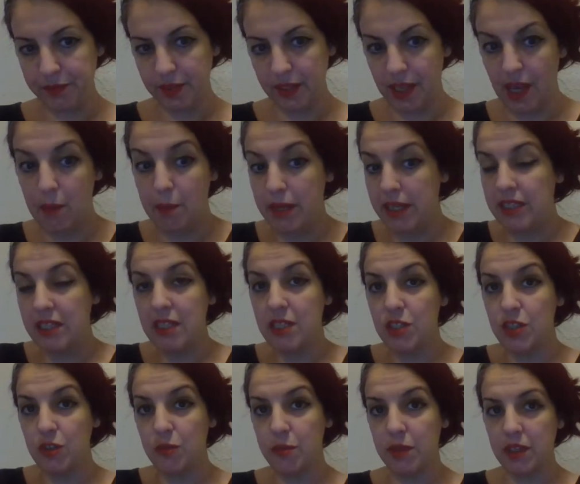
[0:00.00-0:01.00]
caught my
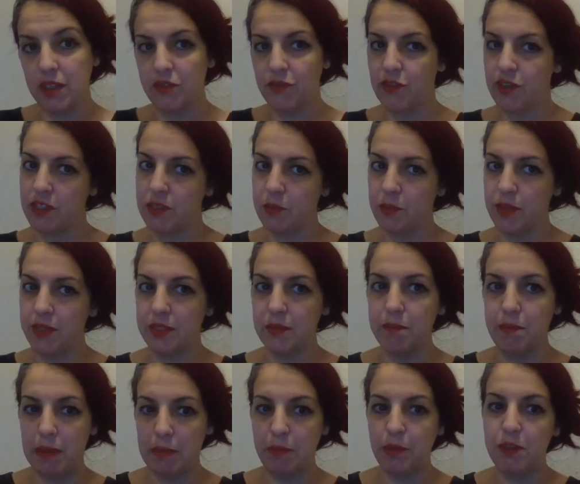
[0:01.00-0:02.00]
attention because first of all, it's in
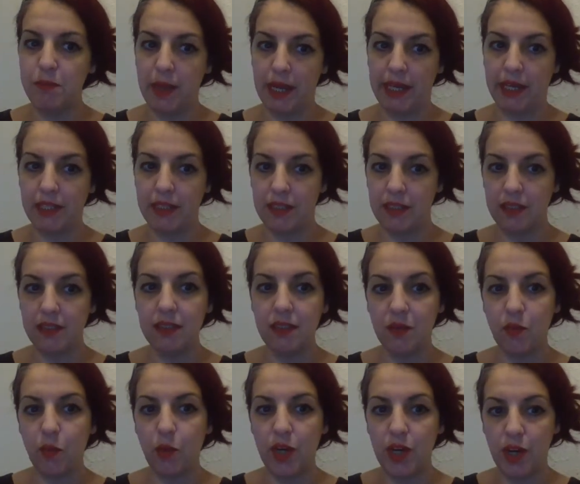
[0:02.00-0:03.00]
People's Magazines,
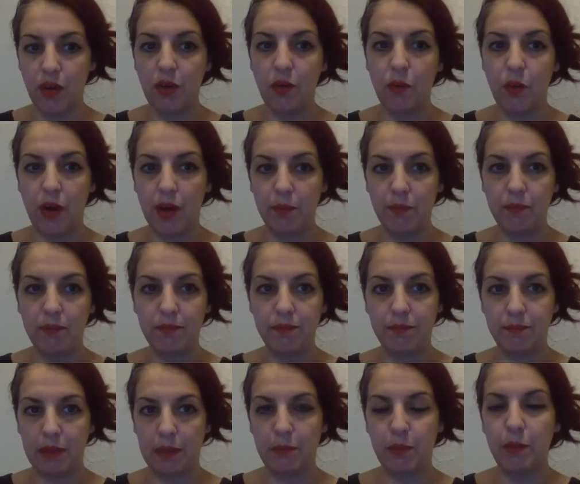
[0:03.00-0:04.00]
and we know what
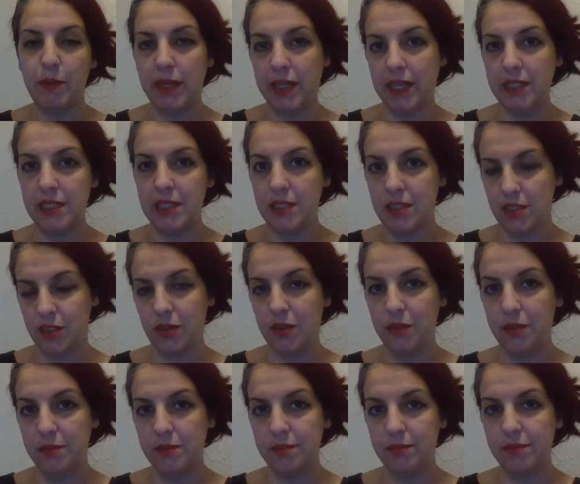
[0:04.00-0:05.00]
People Magazines
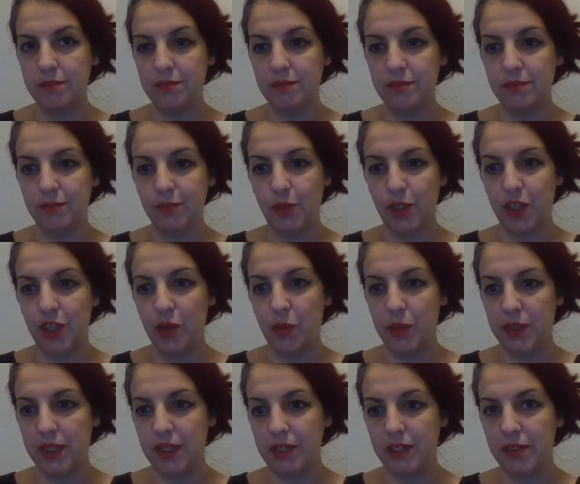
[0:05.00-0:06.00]
do. We know
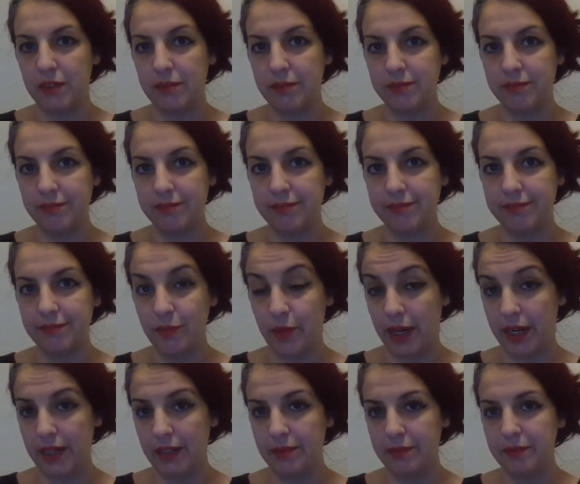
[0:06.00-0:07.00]
what they do,
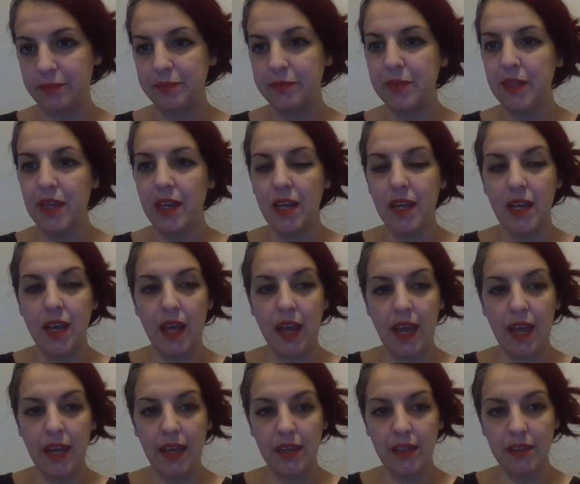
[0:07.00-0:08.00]
right?
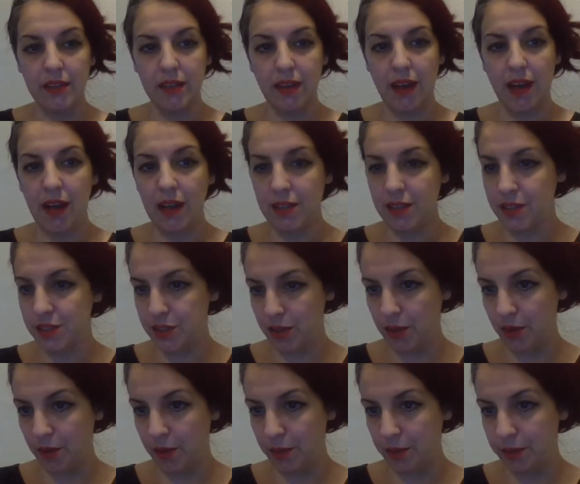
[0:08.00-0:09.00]
And
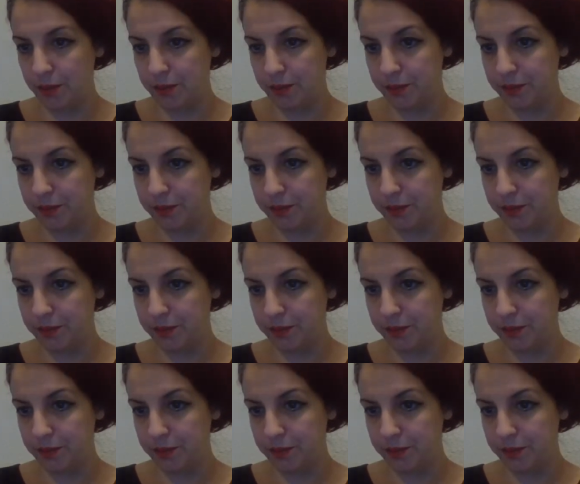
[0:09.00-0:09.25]
also,